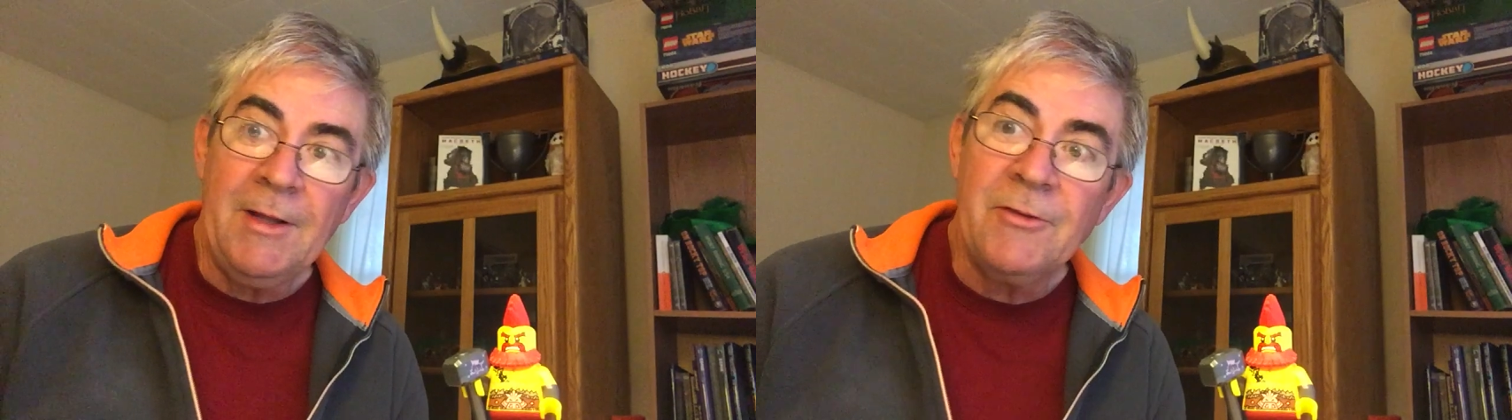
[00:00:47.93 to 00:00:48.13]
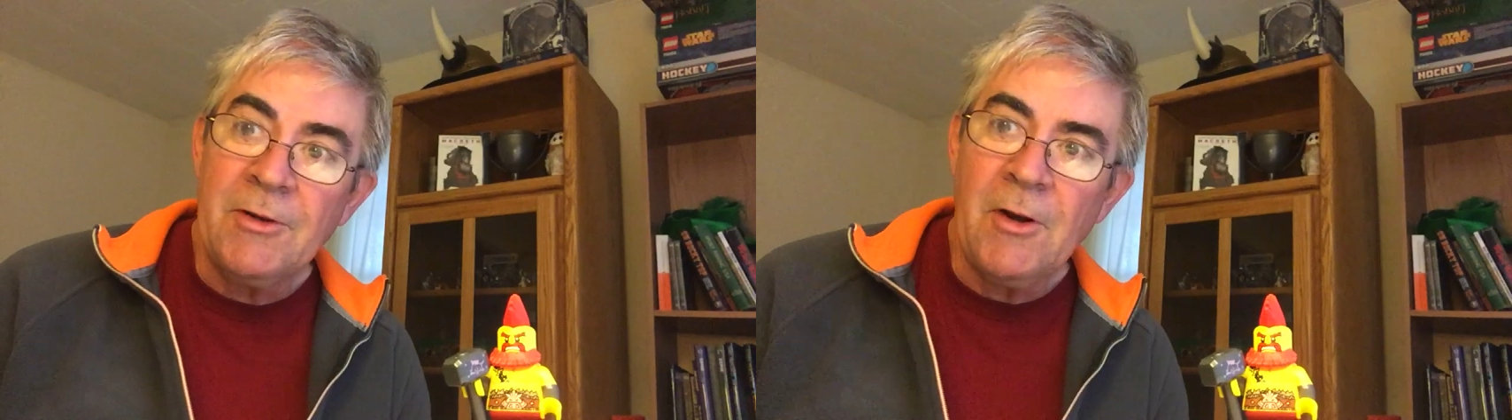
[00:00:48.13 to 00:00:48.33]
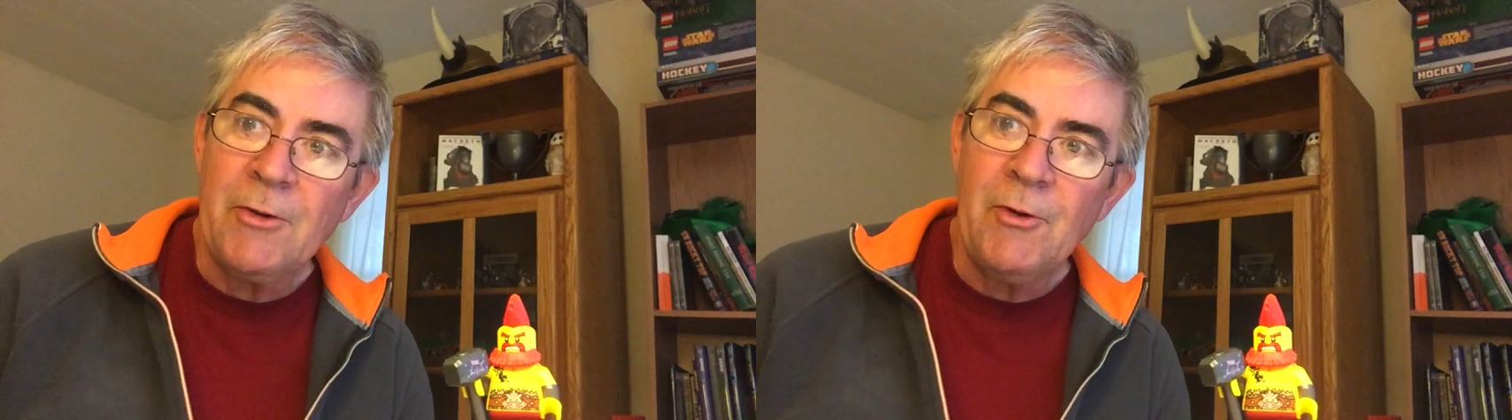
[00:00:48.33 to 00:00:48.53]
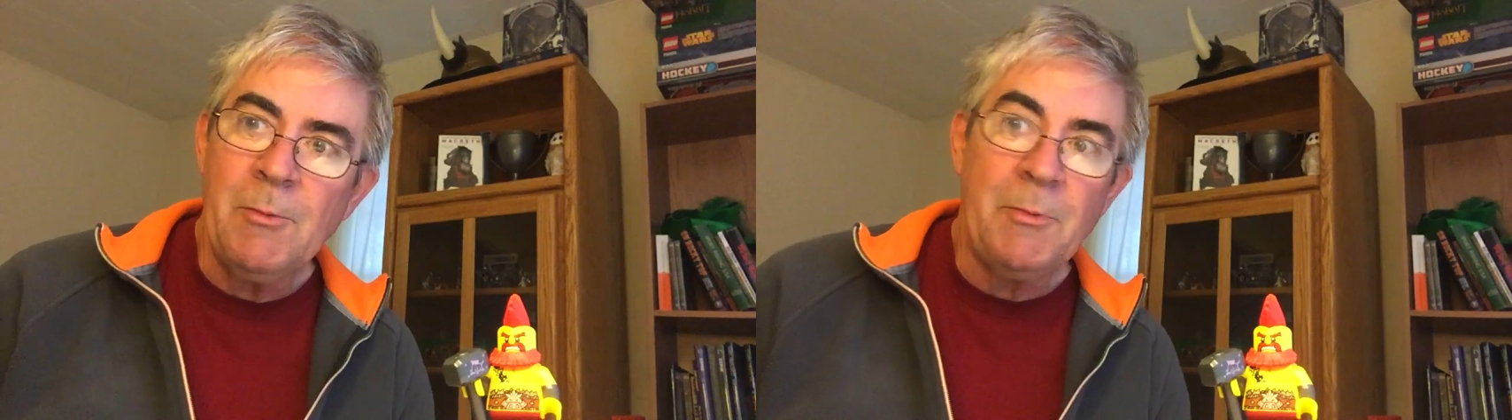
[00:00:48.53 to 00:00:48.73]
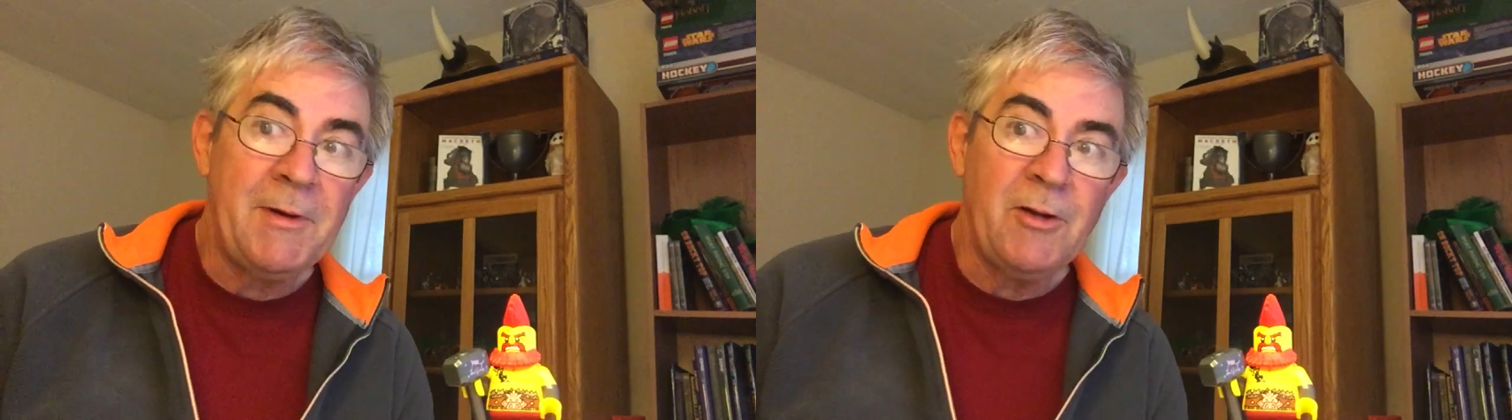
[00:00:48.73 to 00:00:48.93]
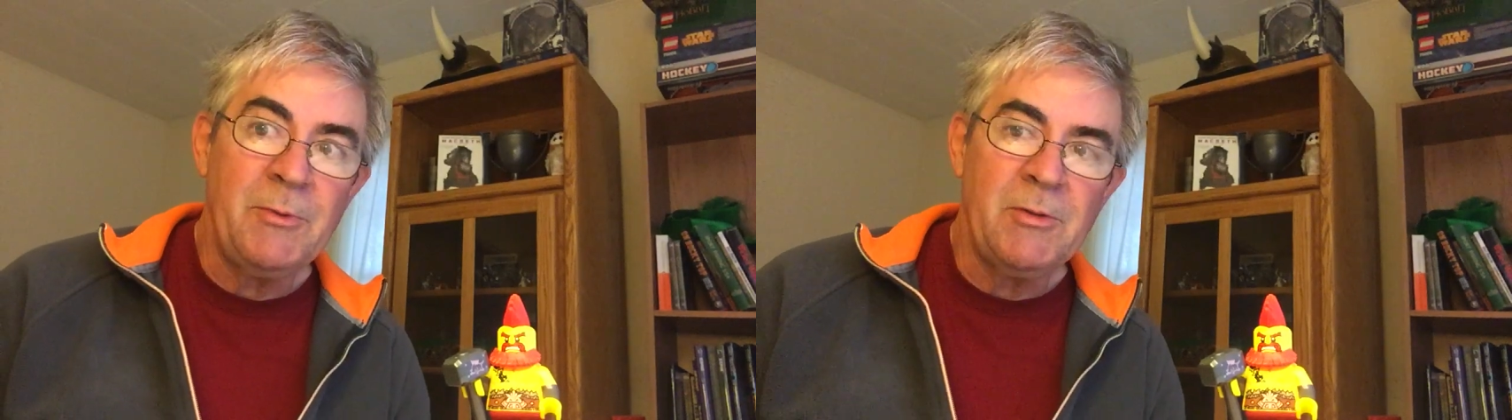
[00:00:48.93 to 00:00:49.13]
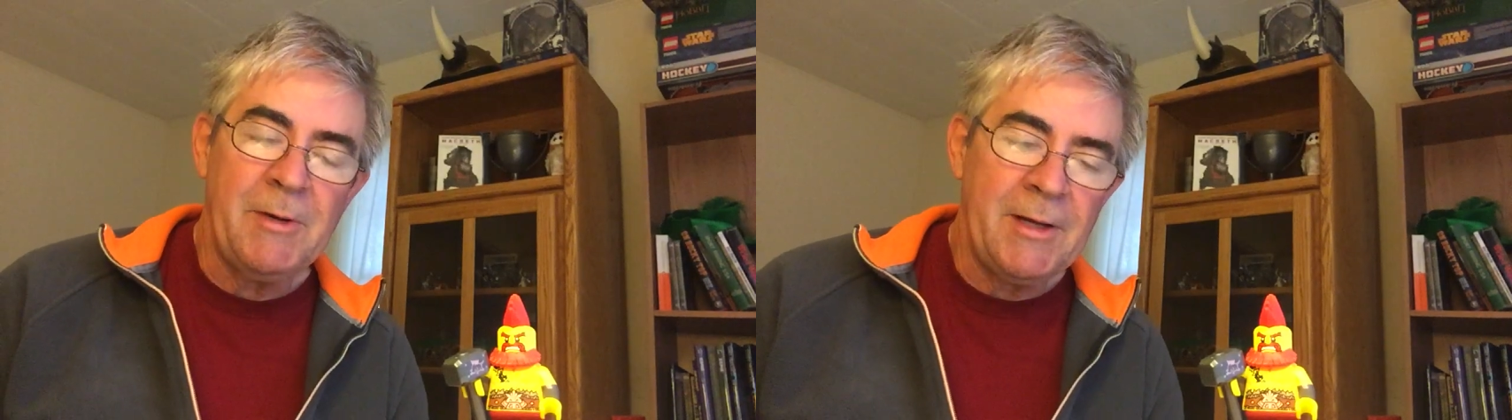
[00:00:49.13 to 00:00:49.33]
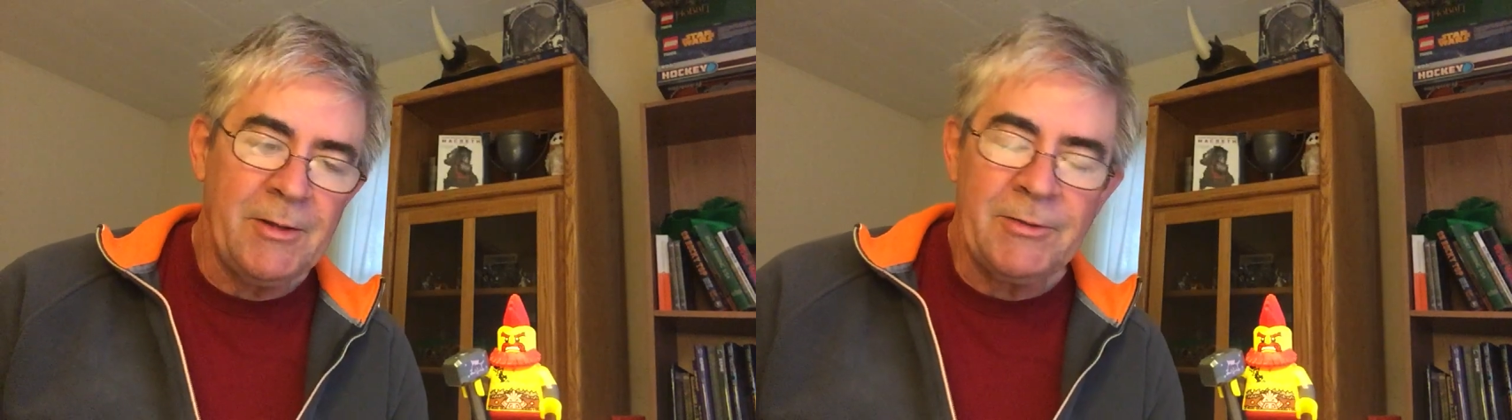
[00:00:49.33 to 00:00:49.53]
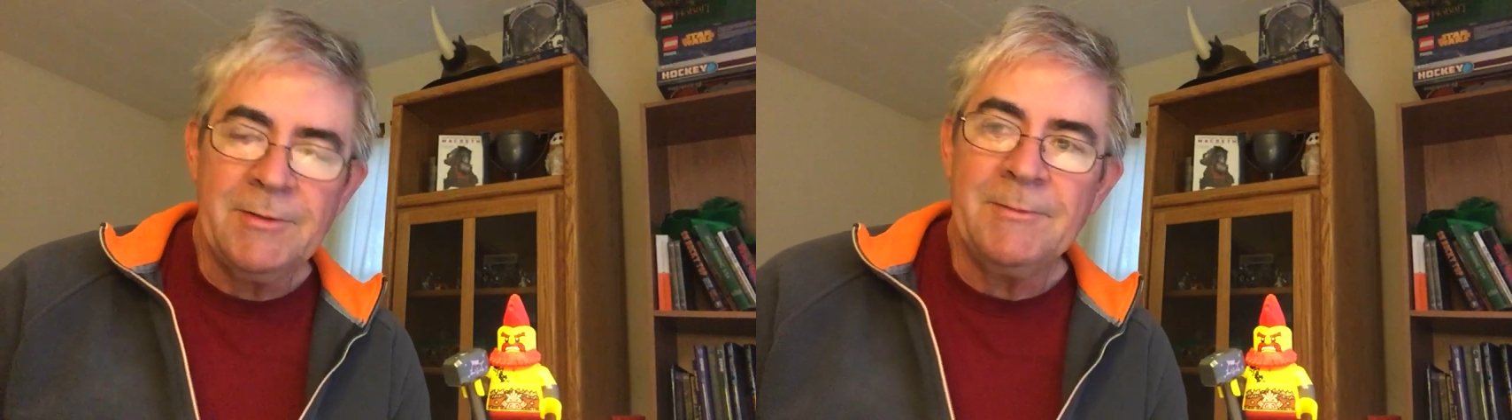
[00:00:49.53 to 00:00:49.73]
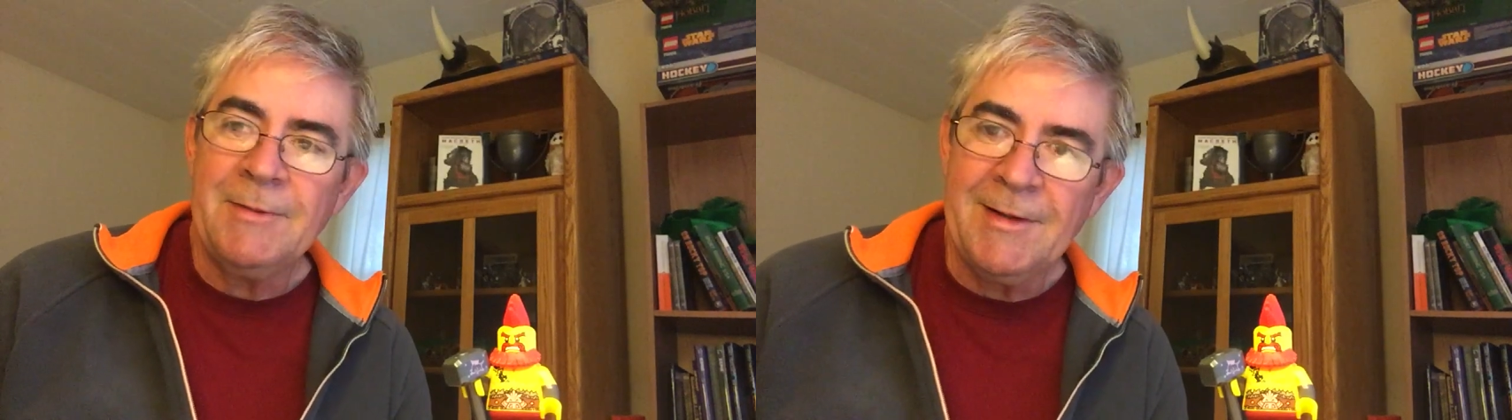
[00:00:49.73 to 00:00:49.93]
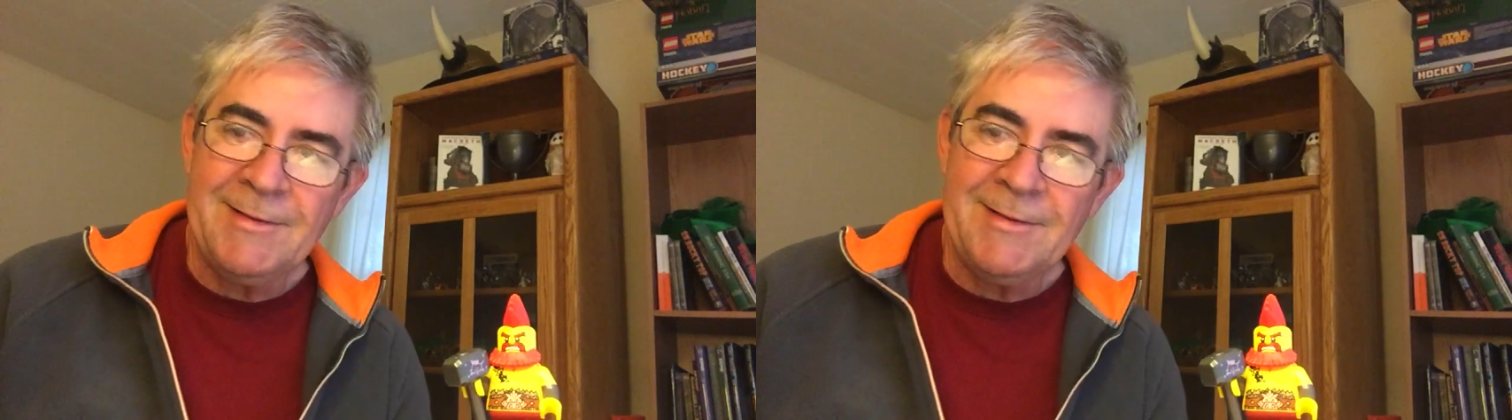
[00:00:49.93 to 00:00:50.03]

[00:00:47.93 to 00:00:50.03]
gets in a dark room, pretends to be somebody else, and